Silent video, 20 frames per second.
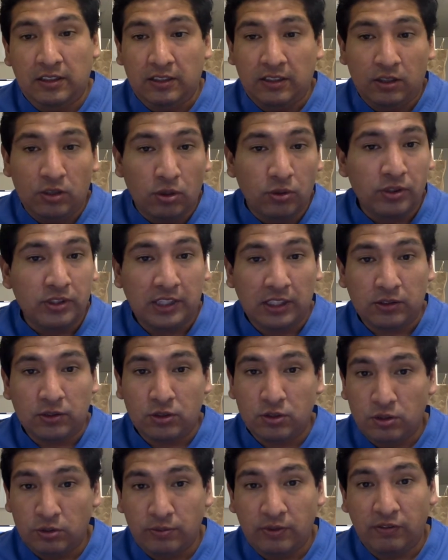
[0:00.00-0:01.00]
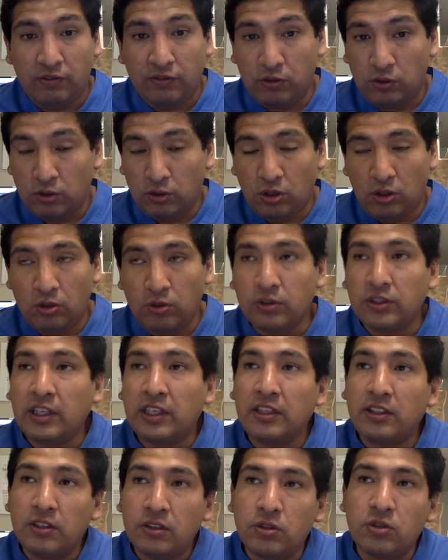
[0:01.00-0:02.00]
code status should be full code,
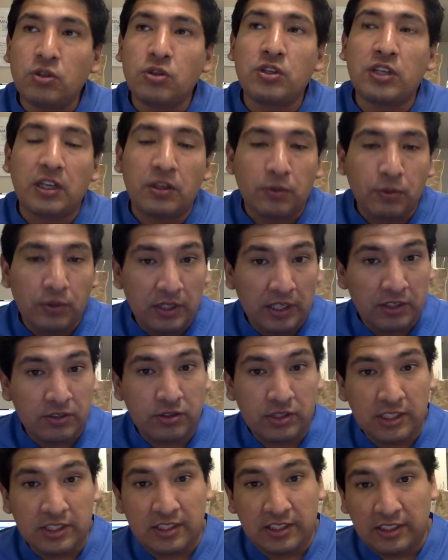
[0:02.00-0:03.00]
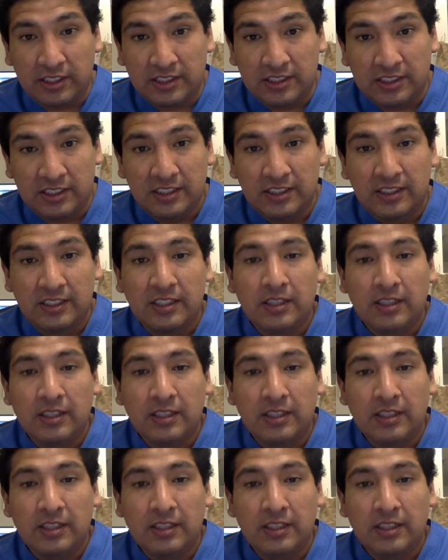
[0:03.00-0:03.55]
then you can readdress this.